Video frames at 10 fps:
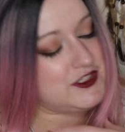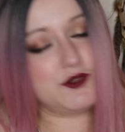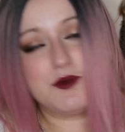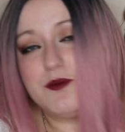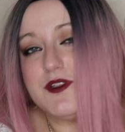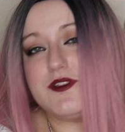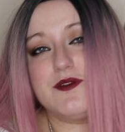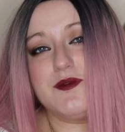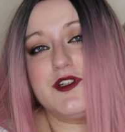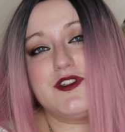No one wants
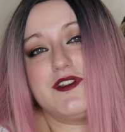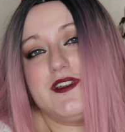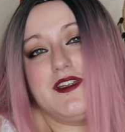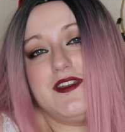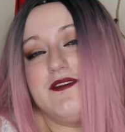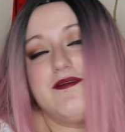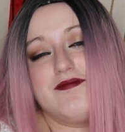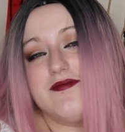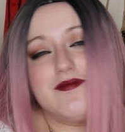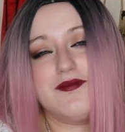to watch a
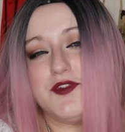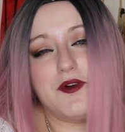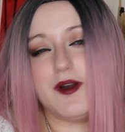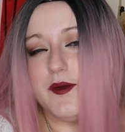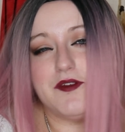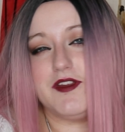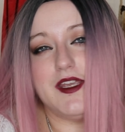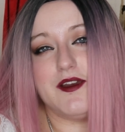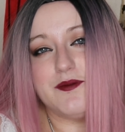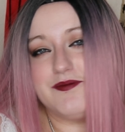four-hour video.